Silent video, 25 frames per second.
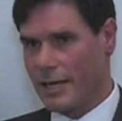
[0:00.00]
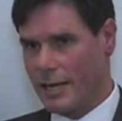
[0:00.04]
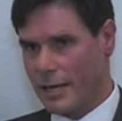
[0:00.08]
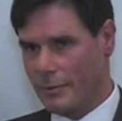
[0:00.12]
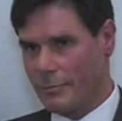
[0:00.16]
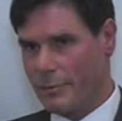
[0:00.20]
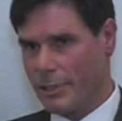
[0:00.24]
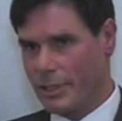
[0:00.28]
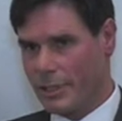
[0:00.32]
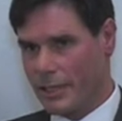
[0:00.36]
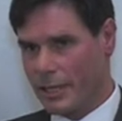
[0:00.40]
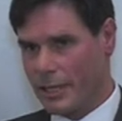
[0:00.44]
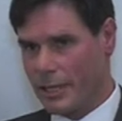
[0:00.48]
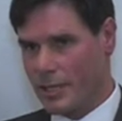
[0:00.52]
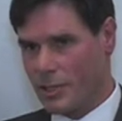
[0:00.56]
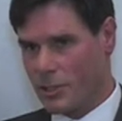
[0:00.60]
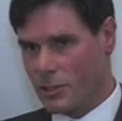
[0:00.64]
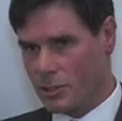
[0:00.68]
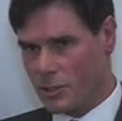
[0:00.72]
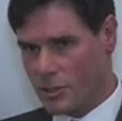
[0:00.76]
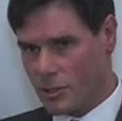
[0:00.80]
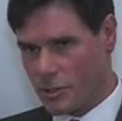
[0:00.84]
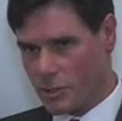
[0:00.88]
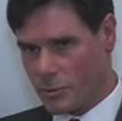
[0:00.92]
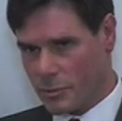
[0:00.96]

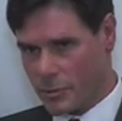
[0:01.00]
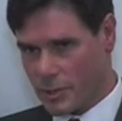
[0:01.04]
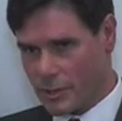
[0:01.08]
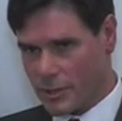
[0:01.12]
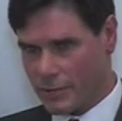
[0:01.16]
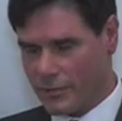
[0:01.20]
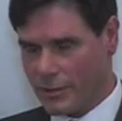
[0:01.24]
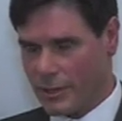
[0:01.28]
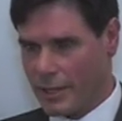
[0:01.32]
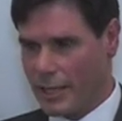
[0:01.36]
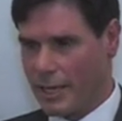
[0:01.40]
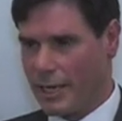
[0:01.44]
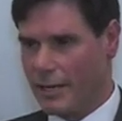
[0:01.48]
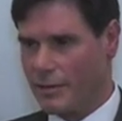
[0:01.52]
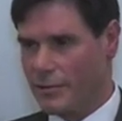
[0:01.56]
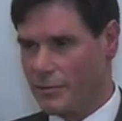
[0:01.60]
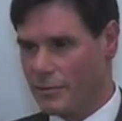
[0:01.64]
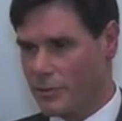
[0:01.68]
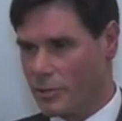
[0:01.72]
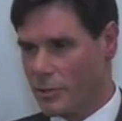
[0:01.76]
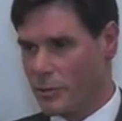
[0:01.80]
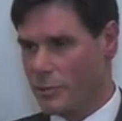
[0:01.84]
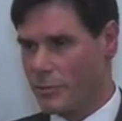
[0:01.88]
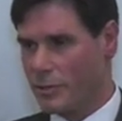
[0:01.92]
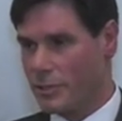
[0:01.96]
application to specific areas
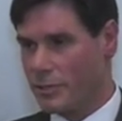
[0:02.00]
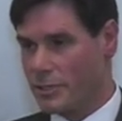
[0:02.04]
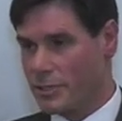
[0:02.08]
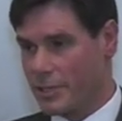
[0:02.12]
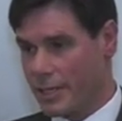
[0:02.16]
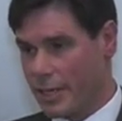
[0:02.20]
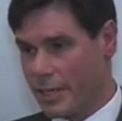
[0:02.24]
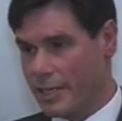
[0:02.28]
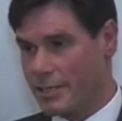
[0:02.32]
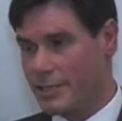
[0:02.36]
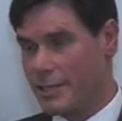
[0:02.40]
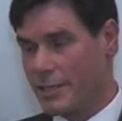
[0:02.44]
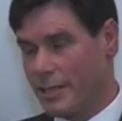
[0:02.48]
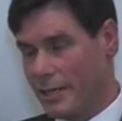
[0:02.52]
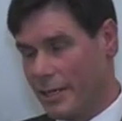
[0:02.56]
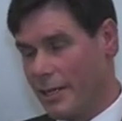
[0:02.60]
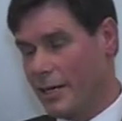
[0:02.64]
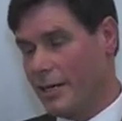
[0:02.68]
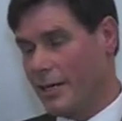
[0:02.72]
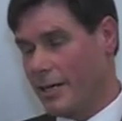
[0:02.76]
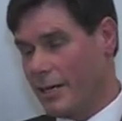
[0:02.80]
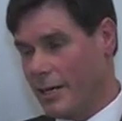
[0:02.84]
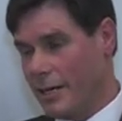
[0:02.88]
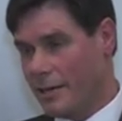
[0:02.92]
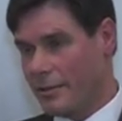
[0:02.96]
of the prostate,
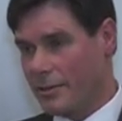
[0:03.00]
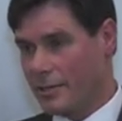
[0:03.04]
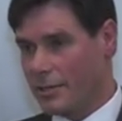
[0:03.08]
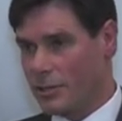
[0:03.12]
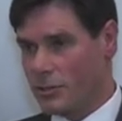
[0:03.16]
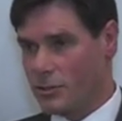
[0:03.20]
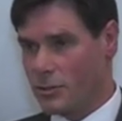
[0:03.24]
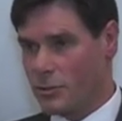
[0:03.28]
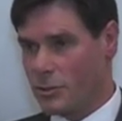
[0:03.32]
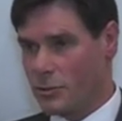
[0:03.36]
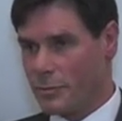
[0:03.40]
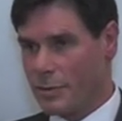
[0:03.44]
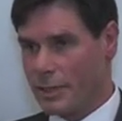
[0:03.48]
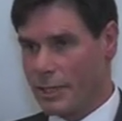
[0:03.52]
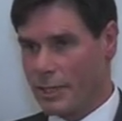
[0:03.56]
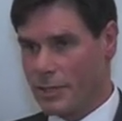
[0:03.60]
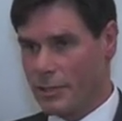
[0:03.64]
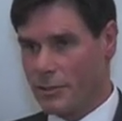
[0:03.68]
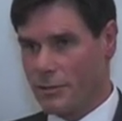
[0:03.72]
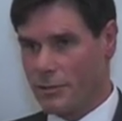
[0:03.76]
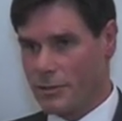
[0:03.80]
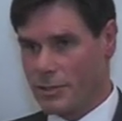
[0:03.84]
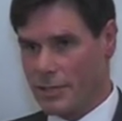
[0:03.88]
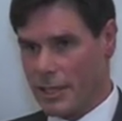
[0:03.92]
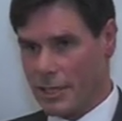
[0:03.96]
are things that are being
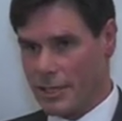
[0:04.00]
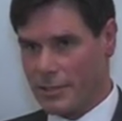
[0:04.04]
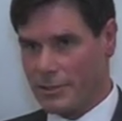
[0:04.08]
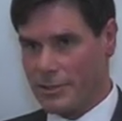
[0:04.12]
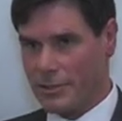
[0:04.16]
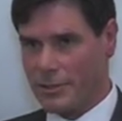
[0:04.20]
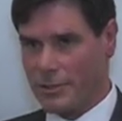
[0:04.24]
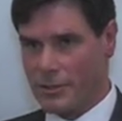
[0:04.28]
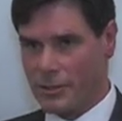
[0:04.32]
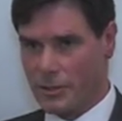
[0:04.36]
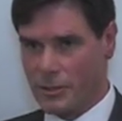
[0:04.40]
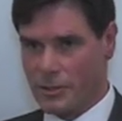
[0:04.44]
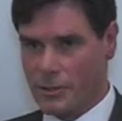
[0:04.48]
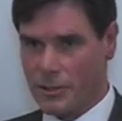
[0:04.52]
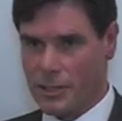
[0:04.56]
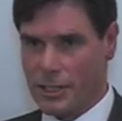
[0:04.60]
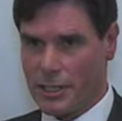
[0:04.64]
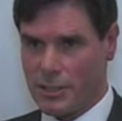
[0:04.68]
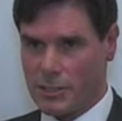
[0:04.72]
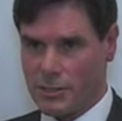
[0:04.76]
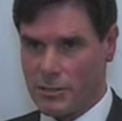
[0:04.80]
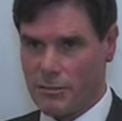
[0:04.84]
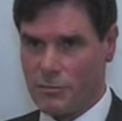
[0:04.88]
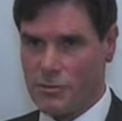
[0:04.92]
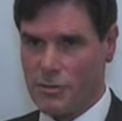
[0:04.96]
looked at in the
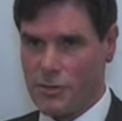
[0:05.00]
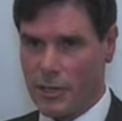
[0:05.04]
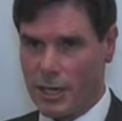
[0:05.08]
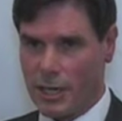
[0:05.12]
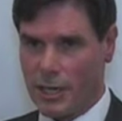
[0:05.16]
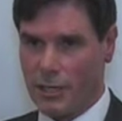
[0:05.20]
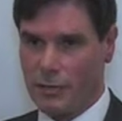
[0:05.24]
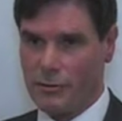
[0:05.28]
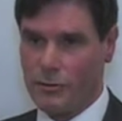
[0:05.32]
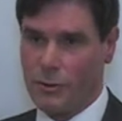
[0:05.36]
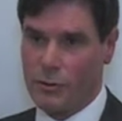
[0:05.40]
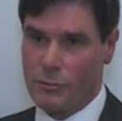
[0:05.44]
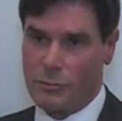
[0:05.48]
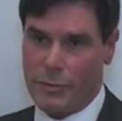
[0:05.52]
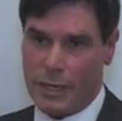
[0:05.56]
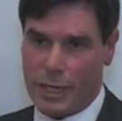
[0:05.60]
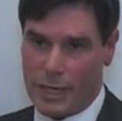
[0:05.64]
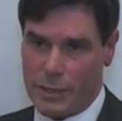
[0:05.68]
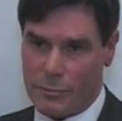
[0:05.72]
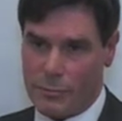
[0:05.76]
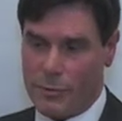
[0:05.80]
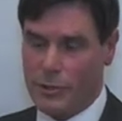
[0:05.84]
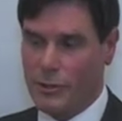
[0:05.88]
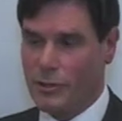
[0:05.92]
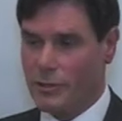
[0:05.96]
context of trials and
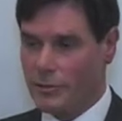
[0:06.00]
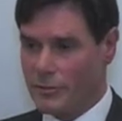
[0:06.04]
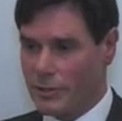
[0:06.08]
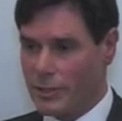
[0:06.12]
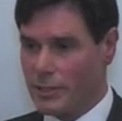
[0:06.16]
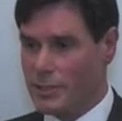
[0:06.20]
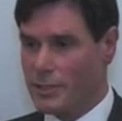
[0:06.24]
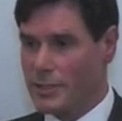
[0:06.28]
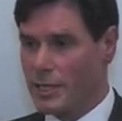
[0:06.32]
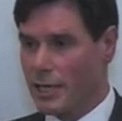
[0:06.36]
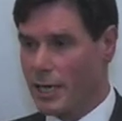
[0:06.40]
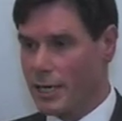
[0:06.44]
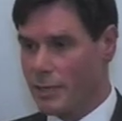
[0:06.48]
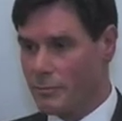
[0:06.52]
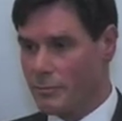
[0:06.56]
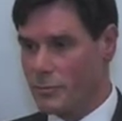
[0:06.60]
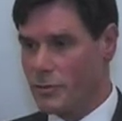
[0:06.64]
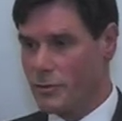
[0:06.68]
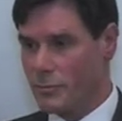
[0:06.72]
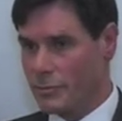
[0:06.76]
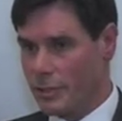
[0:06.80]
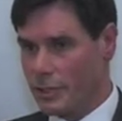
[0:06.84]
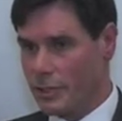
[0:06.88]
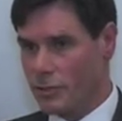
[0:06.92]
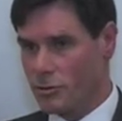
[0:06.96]
may prove in time
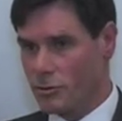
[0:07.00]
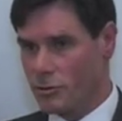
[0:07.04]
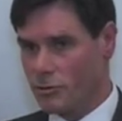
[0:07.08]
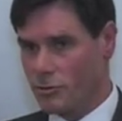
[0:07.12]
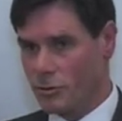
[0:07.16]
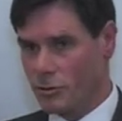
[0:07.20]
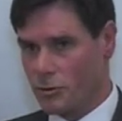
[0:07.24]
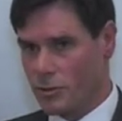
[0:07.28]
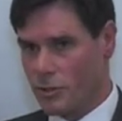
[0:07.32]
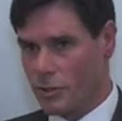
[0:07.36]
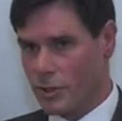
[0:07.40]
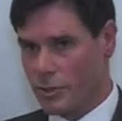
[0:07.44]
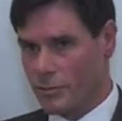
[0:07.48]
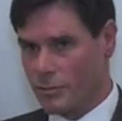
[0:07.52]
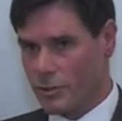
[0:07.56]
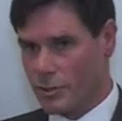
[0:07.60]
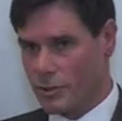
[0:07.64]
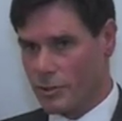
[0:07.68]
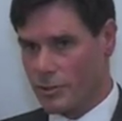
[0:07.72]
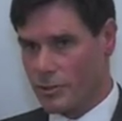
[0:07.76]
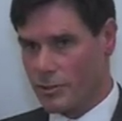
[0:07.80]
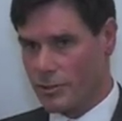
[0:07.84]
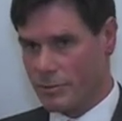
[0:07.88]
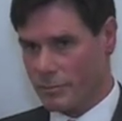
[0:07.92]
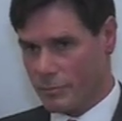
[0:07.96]
to be useful
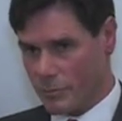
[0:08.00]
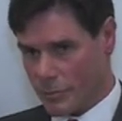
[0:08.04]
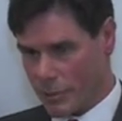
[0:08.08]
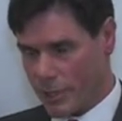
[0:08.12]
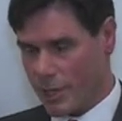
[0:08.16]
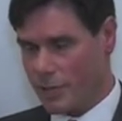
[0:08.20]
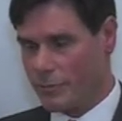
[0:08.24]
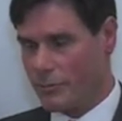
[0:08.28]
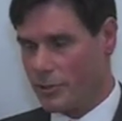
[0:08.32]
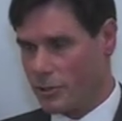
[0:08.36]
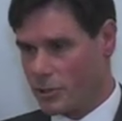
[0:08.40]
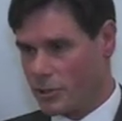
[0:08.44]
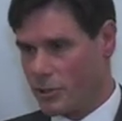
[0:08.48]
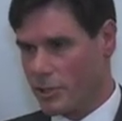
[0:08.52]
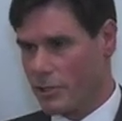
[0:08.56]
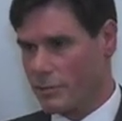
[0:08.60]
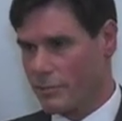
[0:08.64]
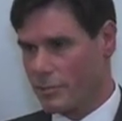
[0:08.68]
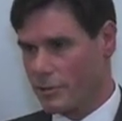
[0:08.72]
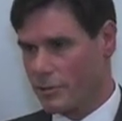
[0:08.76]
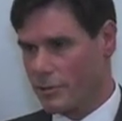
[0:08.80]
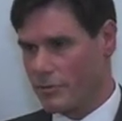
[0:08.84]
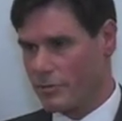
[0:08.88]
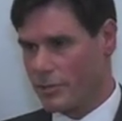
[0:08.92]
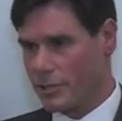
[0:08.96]
treatments, primary
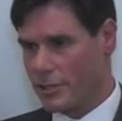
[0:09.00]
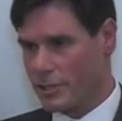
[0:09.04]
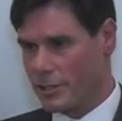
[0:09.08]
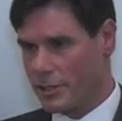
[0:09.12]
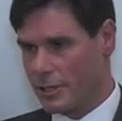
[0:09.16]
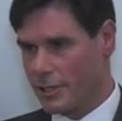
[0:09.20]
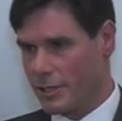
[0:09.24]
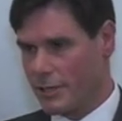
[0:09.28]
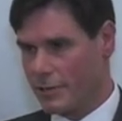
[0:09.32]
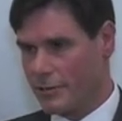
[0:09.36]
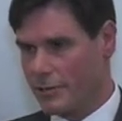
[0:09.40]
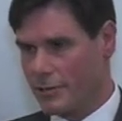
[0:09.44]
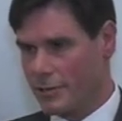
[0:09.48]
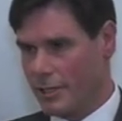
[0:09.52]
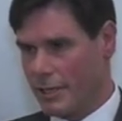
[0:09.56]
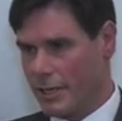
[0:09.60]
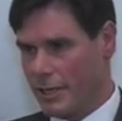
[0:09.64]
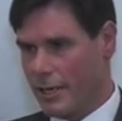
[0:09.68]
treatments for disease.